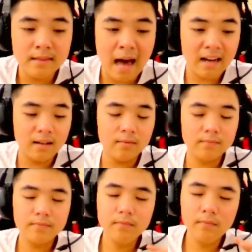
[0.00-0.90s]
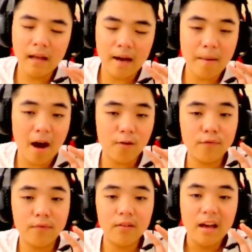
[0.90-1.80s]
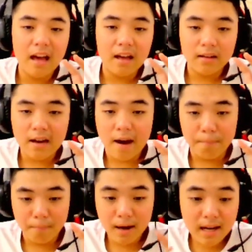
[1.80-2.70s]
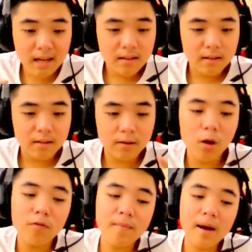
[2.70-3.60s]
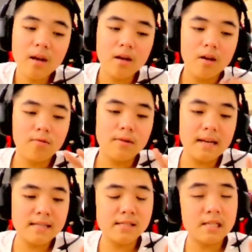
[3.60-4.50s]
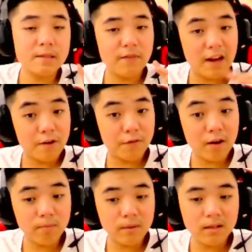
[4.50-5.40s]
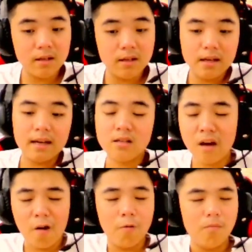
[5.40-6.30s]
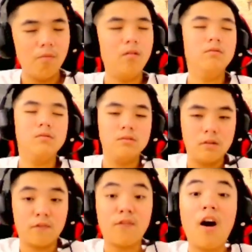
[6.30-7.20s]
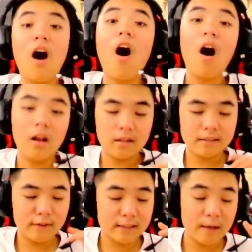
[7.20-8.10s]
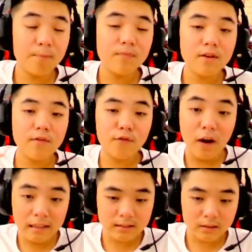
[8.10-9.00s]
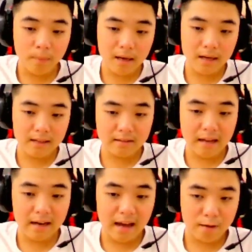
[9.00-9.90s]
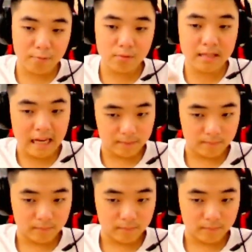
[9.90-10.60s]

that about the money, government, relationship, environment. So, for some first topic that I will say